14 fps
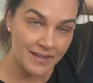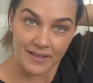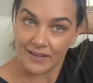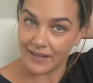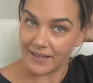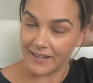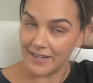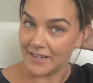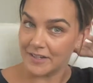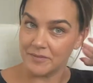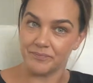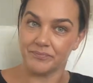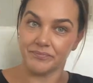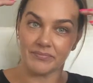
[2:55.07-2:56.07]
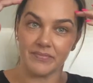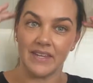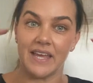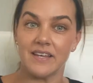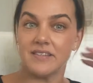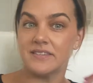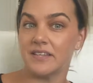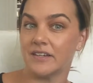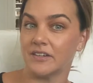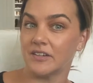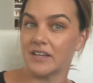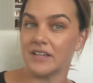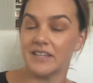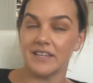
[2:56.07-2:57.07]
Yeah, so,
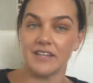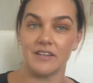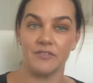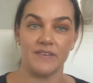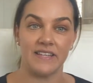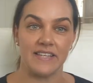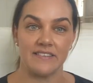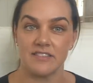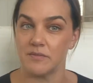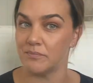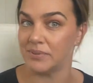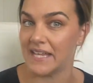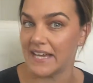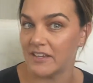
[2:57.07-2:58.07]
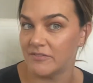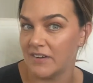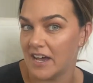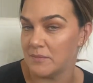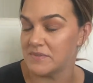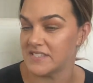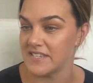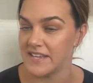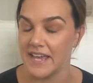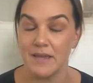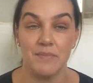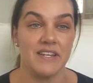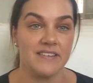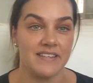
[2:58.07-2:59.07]
you know, feeling some black vibes today,
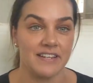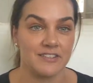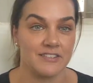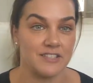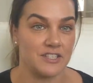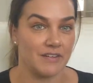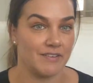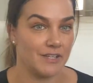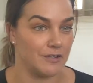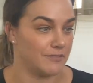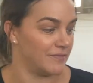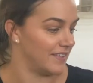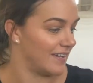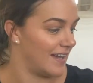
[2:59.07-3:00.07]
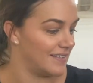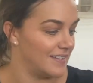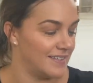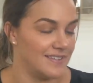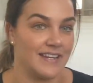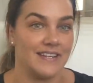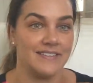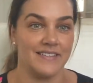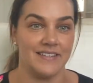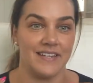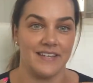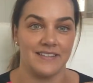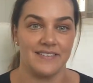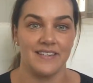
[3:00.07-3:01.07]
but it's actually showing off the color that I did
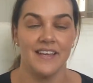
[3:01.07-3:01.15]
get